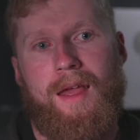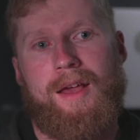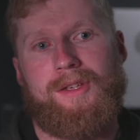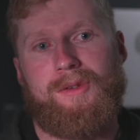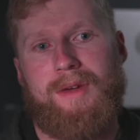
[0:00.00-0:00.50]

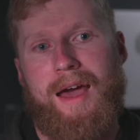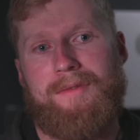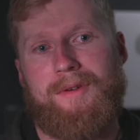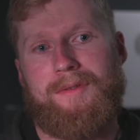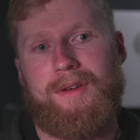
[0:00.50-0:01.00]
So we have
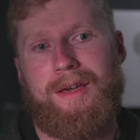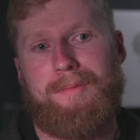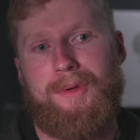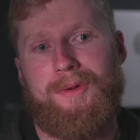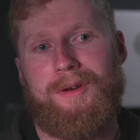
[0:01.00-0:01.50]
a
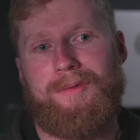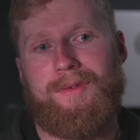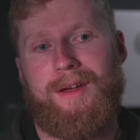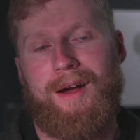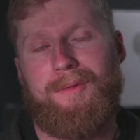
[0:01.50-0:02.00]
computer.
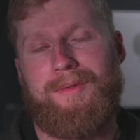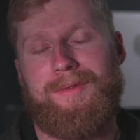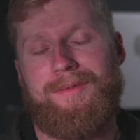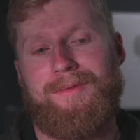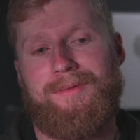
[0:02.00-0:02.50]

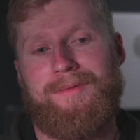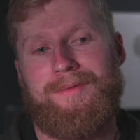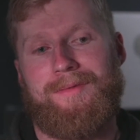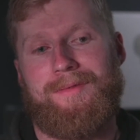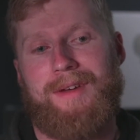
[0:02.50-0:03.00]

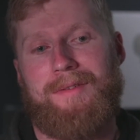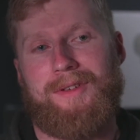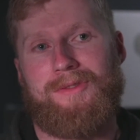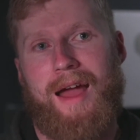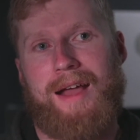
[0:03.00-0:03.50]
We have a
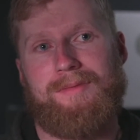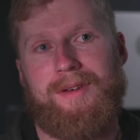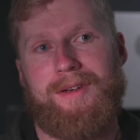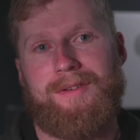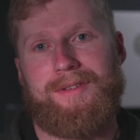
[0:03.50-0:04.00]

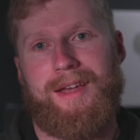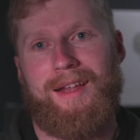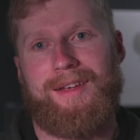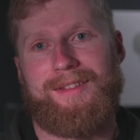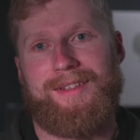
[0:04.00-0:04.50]
transmitter
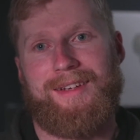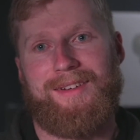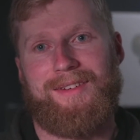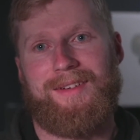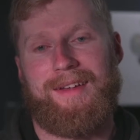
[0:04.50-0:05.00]
sending a
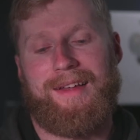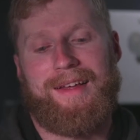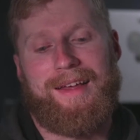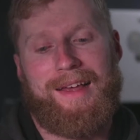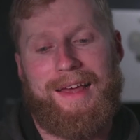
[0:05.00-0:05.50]
signal,
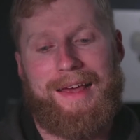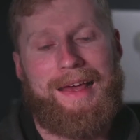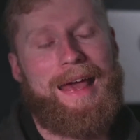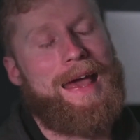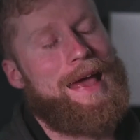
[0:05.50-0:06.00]

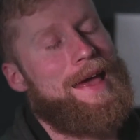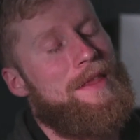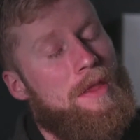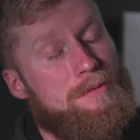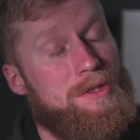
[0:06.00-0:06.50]
and then
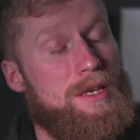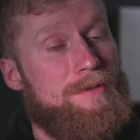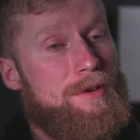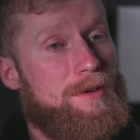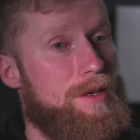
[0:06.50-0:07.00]
the
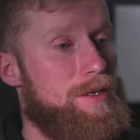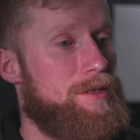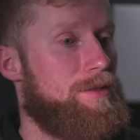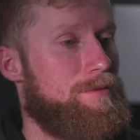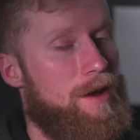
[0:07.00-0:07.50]
receiver
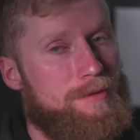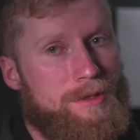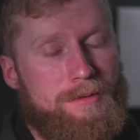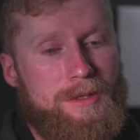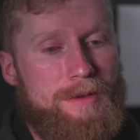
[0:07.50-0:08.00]
is
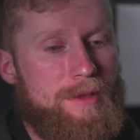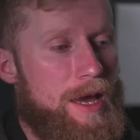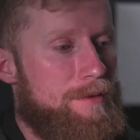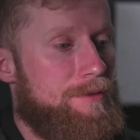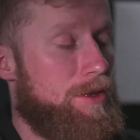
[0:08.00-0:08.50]
obviously receiving
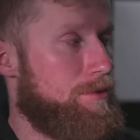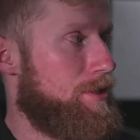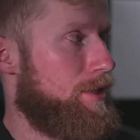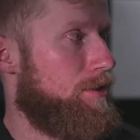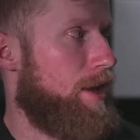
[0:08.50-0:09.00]
that video
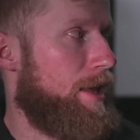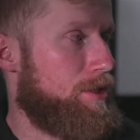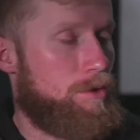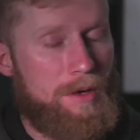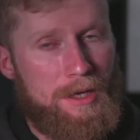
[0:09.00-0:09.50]
signal, and
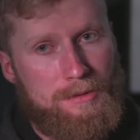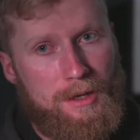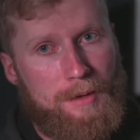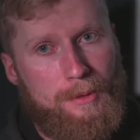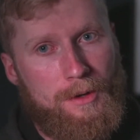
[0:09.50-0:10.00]
it's going into our
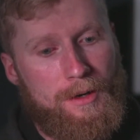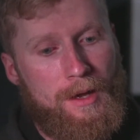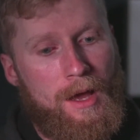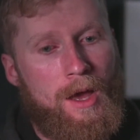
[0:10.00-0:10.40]
computer.